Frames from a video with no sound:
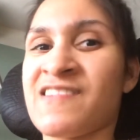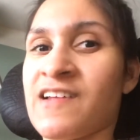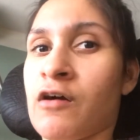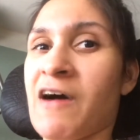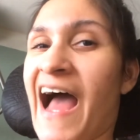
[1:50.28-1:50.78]

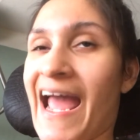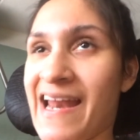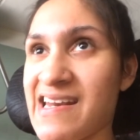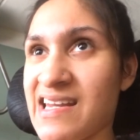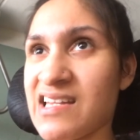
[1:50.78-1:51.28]
So I
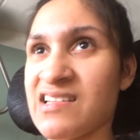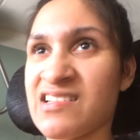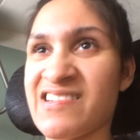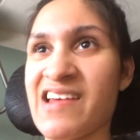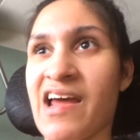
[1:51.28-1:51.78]
did
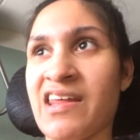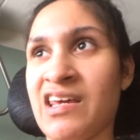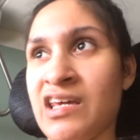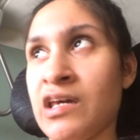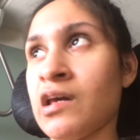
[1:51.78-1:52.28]

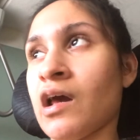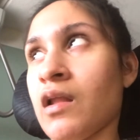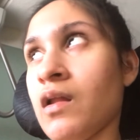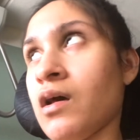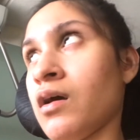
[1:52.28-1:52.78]
study a
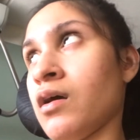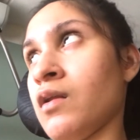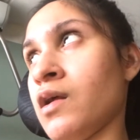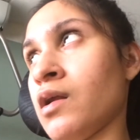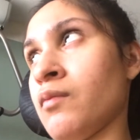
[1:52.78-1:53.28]

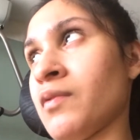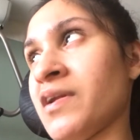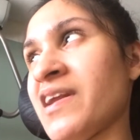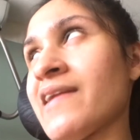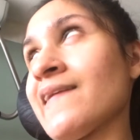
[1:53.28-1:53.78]
little
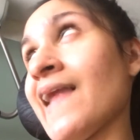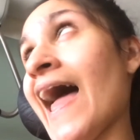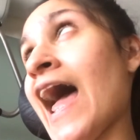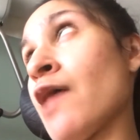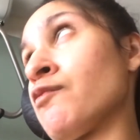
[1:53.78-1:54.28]
bit, did
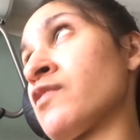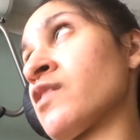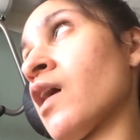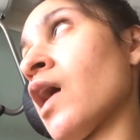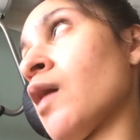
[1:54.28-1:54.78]
labs,
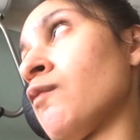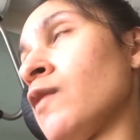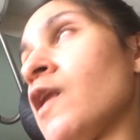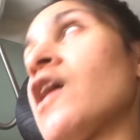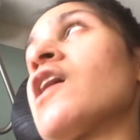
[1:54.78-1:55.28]

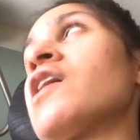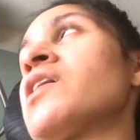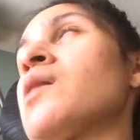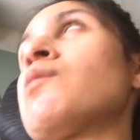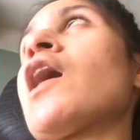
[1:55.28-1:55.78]

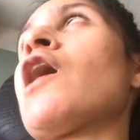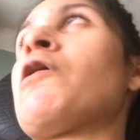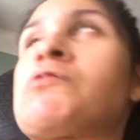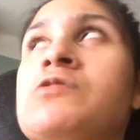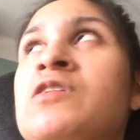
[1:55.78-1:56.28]
learned
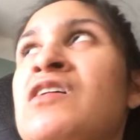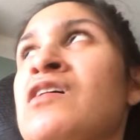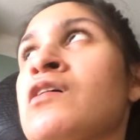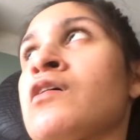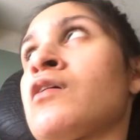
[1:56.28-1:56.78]
about
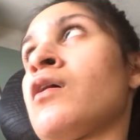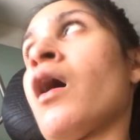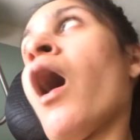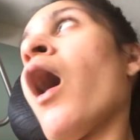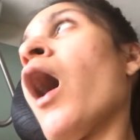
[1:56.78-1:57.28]

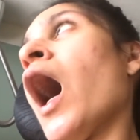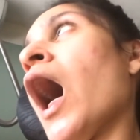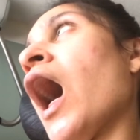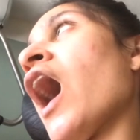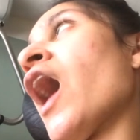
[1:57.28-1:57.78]

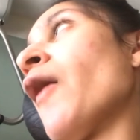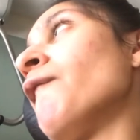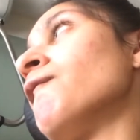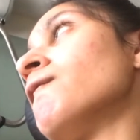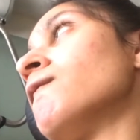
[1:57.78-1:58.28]

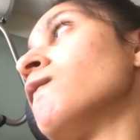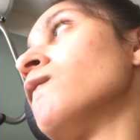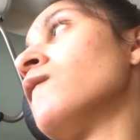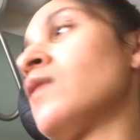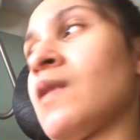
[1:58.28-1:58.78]

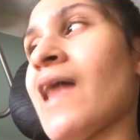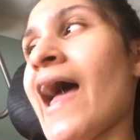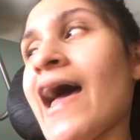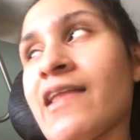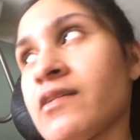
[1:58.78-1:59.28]

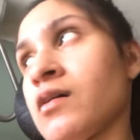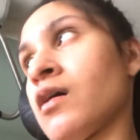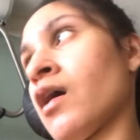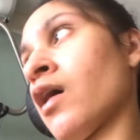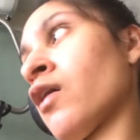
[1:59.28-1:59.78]

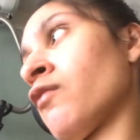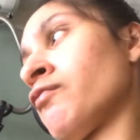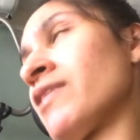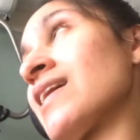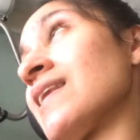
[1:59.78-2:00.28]

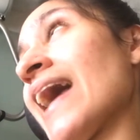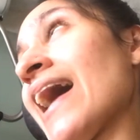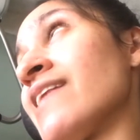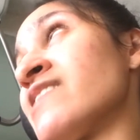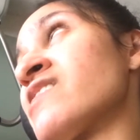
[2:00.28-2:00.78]

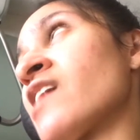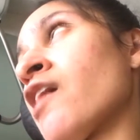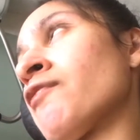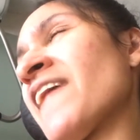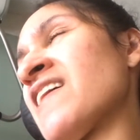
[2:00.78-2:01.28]
VLAN
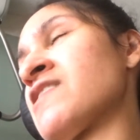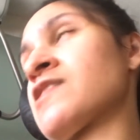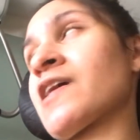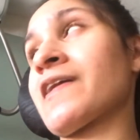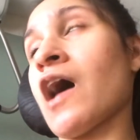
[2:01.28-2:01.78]
stuff as
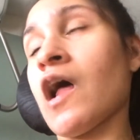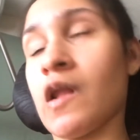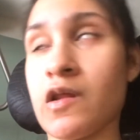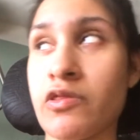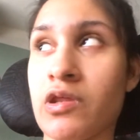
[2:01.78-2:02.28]

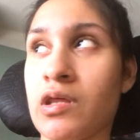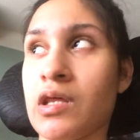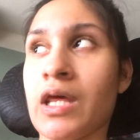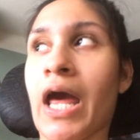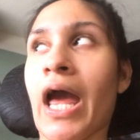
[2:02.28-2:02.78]
technology,